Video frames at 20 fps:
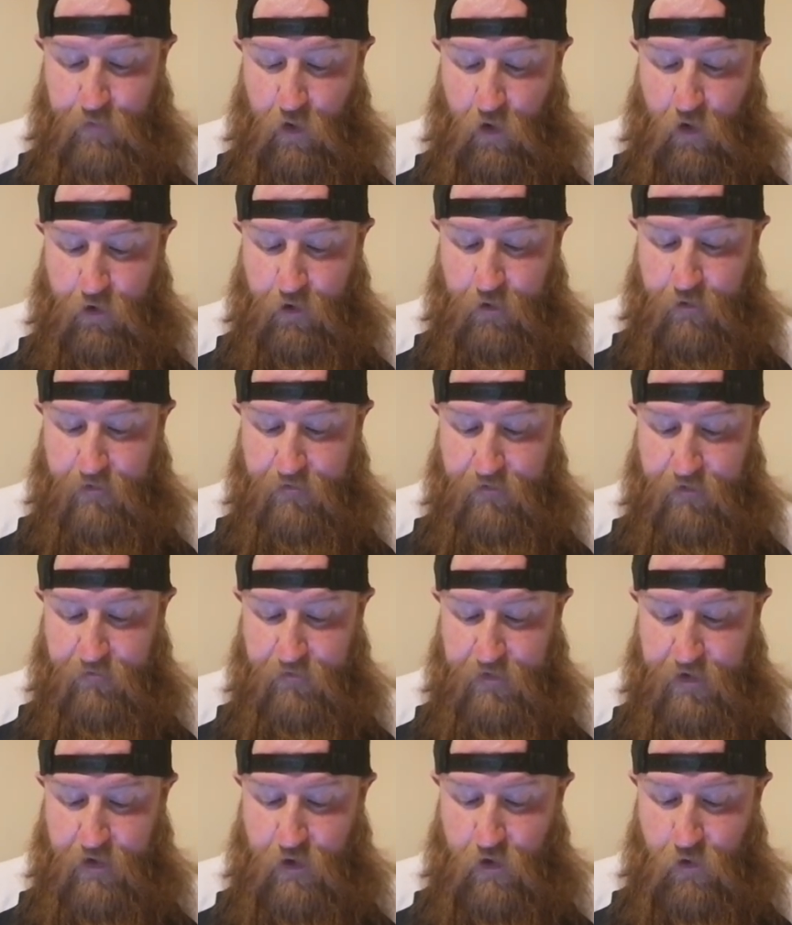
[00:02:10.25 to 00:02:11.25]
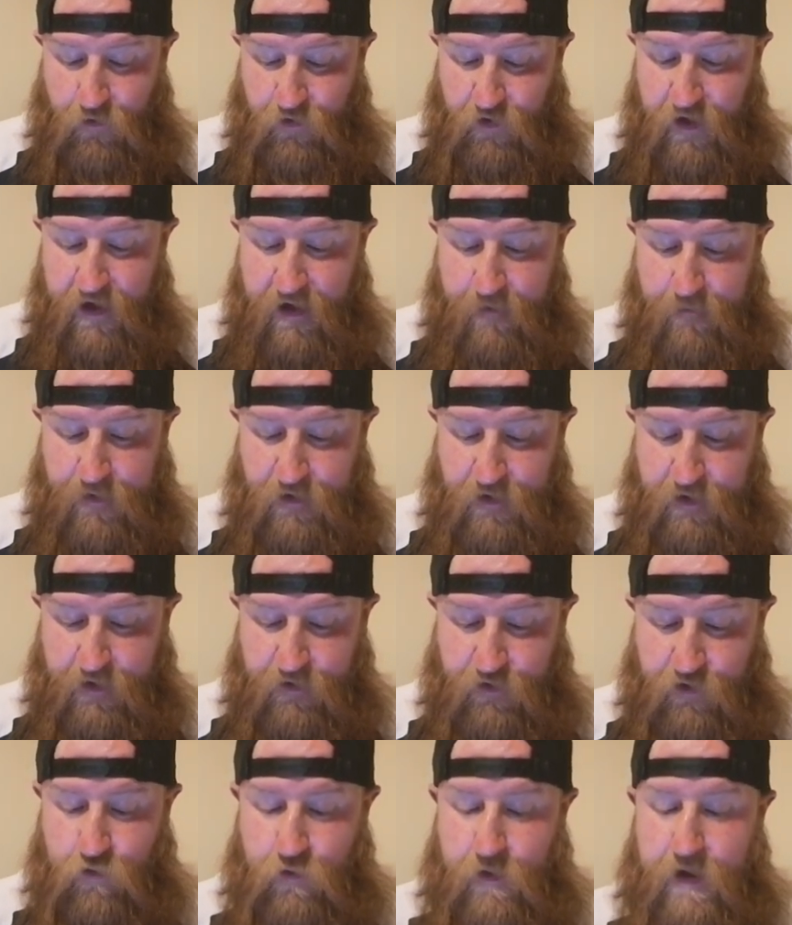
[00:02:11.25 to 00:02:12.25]
pornographic videos and
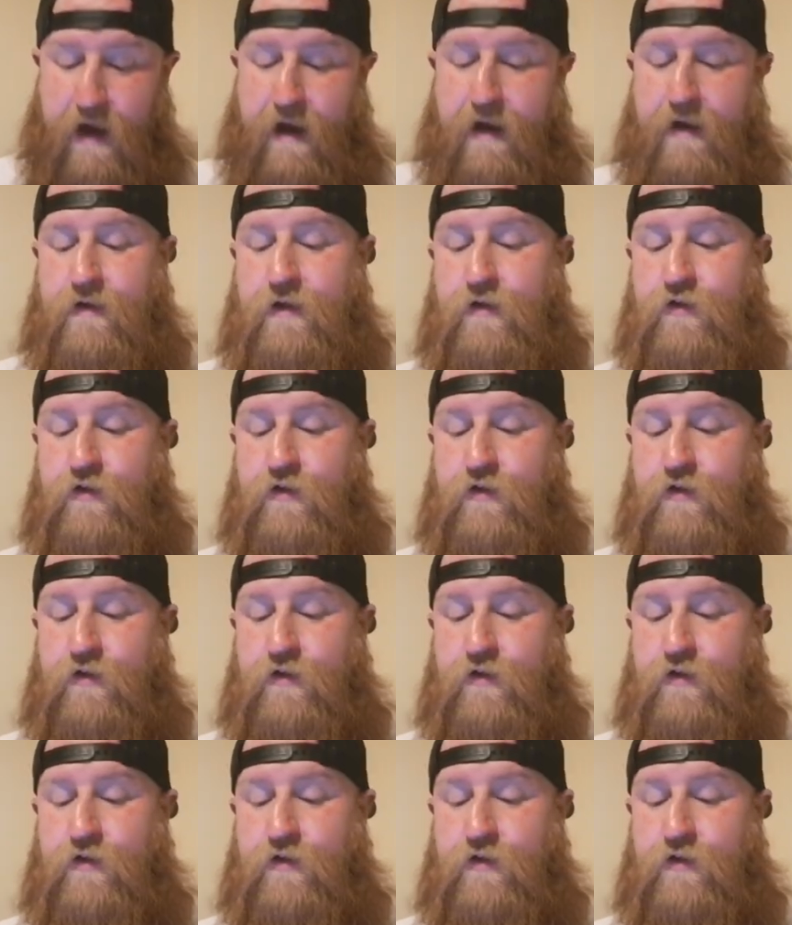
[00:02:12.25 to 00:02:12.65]
images created